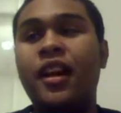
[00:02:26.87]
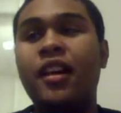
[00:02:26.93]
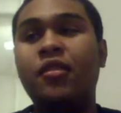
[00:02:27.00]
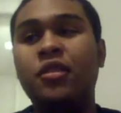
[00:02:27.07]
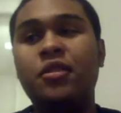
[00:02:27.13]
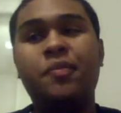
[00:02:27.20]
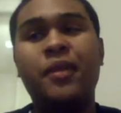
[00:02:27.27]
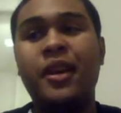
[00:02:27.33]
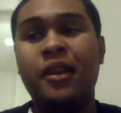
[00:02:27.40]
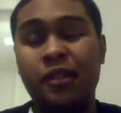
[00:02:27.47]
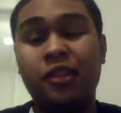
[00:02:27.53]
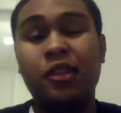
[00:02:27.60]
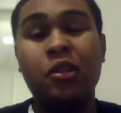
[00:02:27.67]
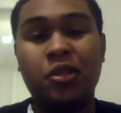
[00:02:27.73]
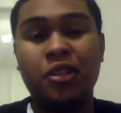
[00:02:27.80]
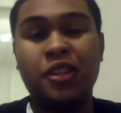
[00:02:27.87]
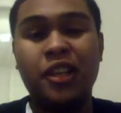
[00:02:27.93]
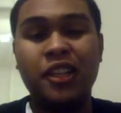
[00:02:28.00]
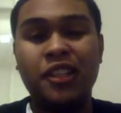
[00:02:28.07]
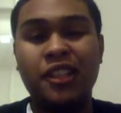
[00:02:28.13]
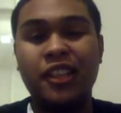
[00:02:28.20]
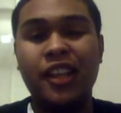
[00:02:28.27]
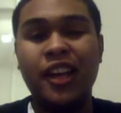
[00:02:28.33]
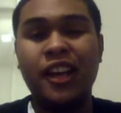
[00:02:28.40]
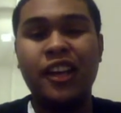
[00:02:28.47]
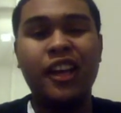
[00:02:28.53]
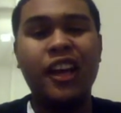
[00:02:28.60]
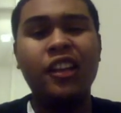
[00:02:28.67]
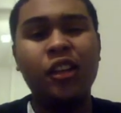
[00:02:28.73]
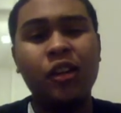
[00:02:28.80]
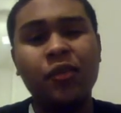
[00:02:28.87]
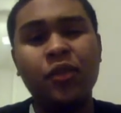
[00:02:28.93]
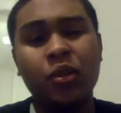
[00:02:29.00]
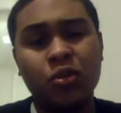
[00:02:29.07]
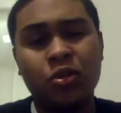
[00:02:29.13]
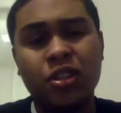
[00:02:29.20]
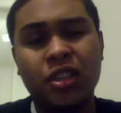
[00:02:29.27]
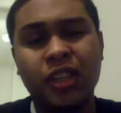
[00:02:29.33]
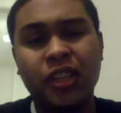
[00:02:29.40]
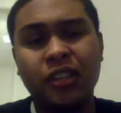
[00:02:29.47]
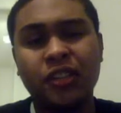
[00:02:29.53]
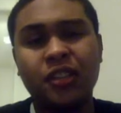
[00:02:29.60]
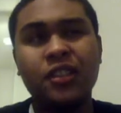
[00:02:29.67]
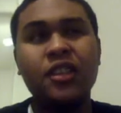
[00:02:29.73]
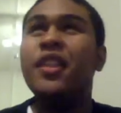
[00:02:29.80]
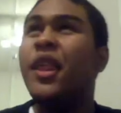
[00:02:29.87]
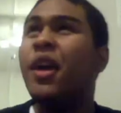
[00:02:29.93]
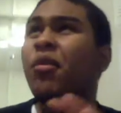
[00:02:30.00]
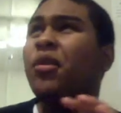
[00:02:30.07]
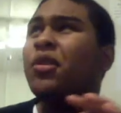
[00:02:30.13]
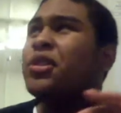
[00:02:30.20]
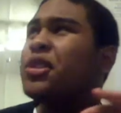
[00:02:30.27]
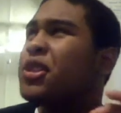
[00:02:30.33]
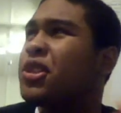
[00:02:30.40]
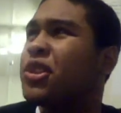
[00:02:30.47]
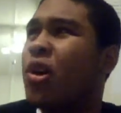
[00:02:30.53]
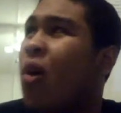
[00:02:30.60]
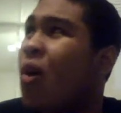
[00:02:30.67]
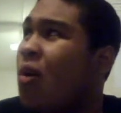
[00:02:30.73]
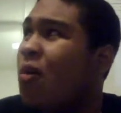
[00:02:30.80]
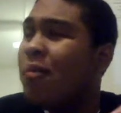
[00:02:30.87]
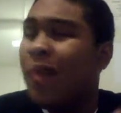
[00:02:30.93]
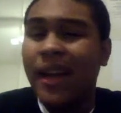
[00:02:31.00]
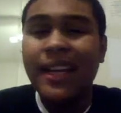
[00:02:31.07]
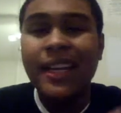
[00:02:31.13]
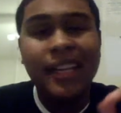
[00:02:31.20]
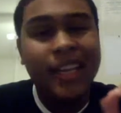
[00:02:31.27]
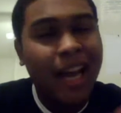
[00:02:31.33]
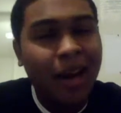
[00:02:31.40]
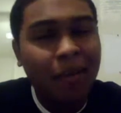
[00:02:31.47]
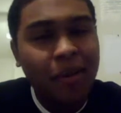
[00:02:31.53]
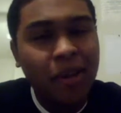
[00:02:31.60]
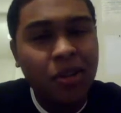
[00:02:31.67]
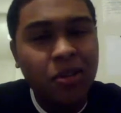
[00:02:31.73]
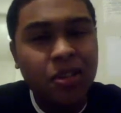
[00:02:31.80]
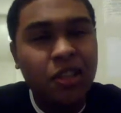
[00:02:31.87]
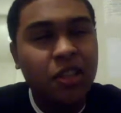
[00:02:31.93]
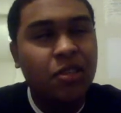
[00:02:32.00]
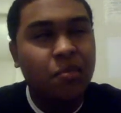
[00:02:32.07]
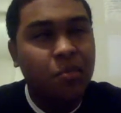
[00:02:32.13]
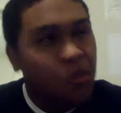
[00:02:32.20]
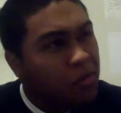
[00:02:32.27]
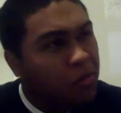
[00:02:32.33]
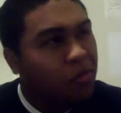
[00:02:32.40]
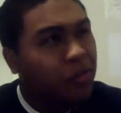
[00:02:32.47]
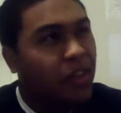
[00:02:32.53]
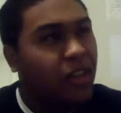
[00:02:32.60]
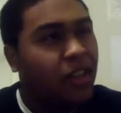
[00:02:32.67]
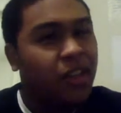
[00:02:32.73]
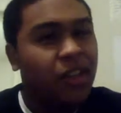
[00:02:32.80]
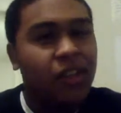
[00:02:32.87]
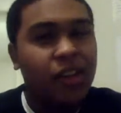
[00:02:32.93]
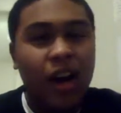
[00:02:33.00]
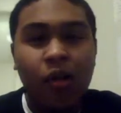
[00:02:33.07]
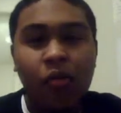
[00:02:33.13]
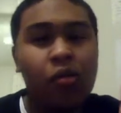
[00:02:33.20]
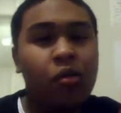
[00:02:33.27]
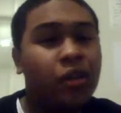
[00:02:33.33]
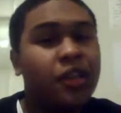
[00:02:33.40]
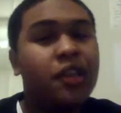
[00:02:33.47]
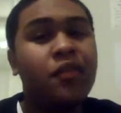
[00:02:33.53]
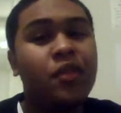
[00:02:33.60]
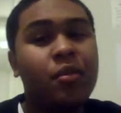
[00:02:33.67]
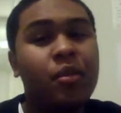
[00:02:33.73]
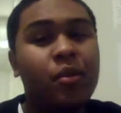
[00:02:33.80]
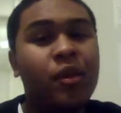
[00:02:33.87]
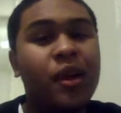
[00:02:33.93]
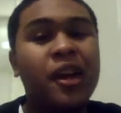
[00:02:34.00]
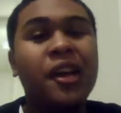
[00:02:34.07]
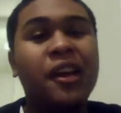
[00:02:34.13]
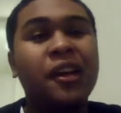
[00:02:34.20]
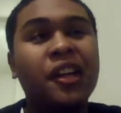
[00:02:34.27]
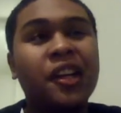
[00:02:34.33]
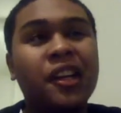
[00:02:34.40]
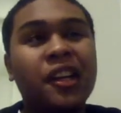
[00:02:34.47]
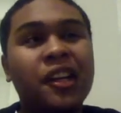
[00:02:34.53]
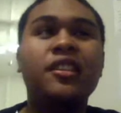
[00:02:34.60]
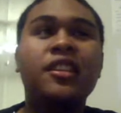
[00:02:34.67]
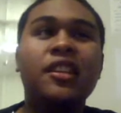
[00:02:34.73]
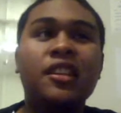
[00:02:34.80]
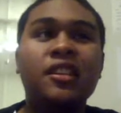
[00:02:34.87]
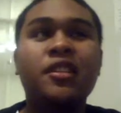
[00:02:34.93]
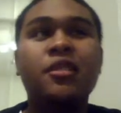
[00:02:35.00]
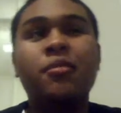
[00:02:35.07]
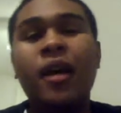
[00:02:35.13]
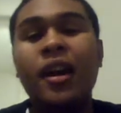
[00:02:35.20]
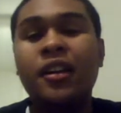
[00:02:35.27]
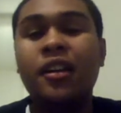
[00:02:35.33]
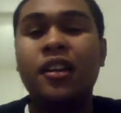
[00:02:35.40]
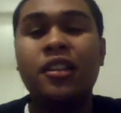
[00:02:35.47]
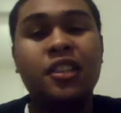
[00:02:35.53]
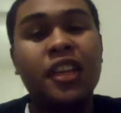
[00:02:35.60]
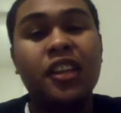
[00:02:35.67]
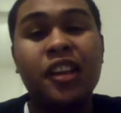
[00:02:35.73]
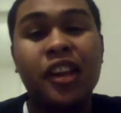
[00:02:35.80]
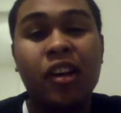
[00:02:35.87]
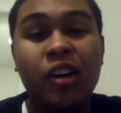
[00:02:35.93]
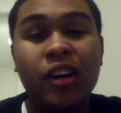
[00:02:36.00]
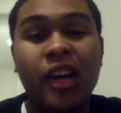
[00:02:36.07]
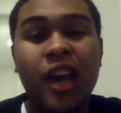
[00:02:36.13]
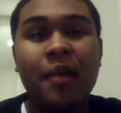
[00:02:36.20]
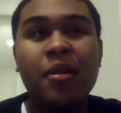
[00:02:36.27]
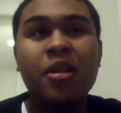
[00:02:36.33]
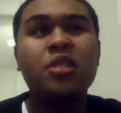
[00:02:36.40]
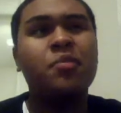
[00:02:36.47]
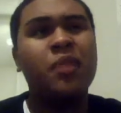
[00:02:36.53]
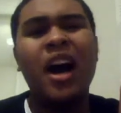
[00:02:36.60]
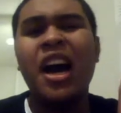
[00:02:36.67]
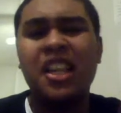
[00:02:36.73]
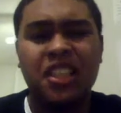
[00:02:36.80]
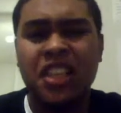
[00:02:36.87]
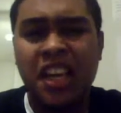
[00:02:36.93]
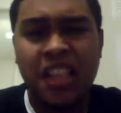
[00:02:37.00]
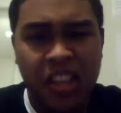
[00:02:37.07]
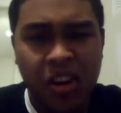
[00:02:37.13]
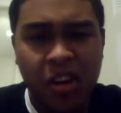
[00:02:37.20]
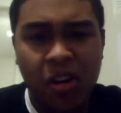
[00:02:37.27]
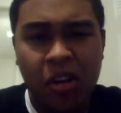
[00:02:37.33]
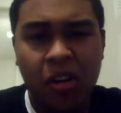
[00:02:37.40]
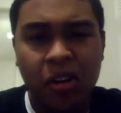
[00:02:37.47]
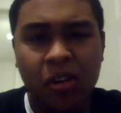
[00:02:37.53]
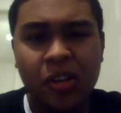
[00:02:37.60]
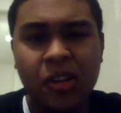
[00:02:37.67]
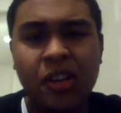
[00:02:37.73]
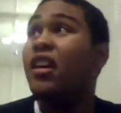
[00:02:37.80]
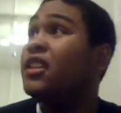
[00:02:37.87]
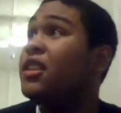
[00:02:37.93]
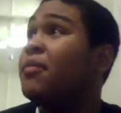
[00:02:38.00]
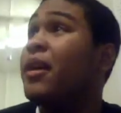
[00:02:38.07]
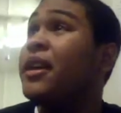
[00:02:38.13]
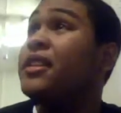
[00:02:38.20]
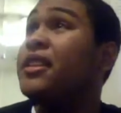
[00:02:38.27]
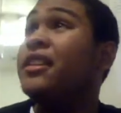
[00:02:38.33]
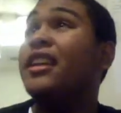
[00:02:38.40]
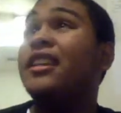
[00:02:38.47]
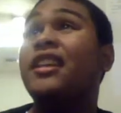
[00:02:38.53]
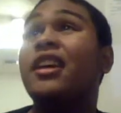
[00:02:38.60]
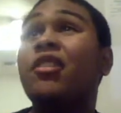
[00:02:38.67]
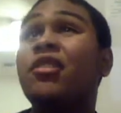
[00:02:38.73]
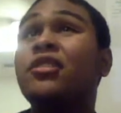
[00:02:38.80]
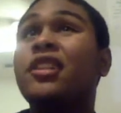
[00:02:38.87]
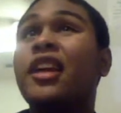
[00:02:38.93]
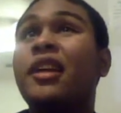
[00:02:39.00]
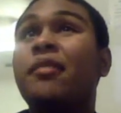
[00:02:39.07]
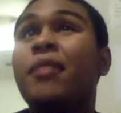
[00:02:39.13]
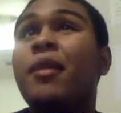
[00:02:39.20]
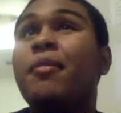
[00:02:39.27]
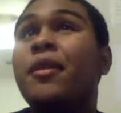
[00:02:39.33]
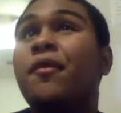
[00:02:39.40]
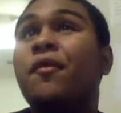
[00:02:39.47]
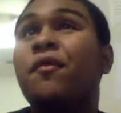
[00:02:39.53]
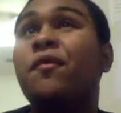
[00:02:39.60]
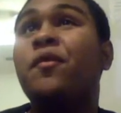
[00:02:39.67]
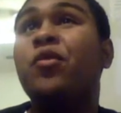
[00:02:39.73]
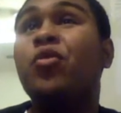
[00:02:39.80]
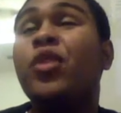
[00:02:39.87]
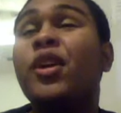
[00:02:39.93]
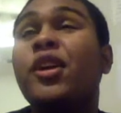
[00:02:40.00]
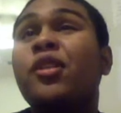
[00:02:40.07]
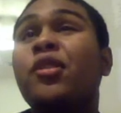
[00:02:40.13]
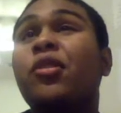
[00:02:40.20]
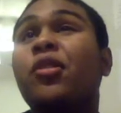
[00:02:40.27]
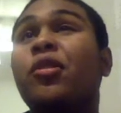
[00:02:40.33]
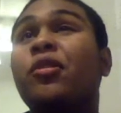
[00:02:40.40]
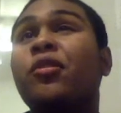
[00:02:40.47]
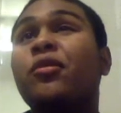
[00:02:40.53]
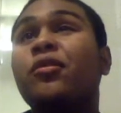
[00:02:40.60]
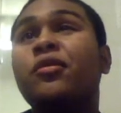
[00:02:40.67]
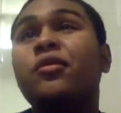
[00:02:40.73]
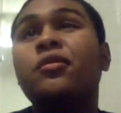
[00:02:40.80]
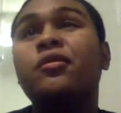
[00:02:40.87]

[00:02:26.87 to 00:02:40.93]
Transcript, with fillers: I was paying close attention to that, and I love those scenes. There were so many cameos in this movie. I won't give them away. You might not say they are cameos, but I say they are. Not to mention that there's like maybe three or